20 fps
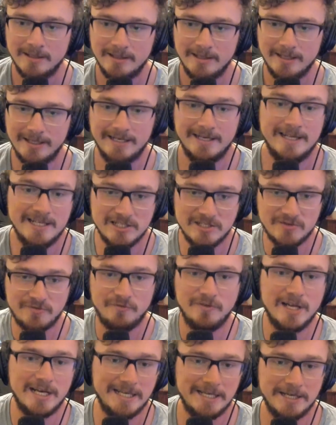in his
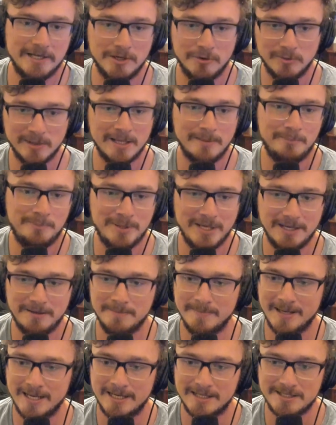video with a pig
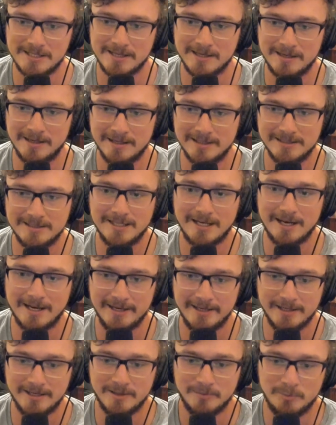mask on,
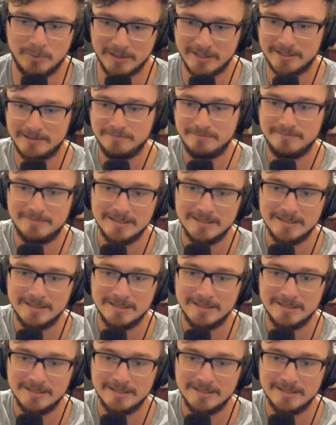tied up with a,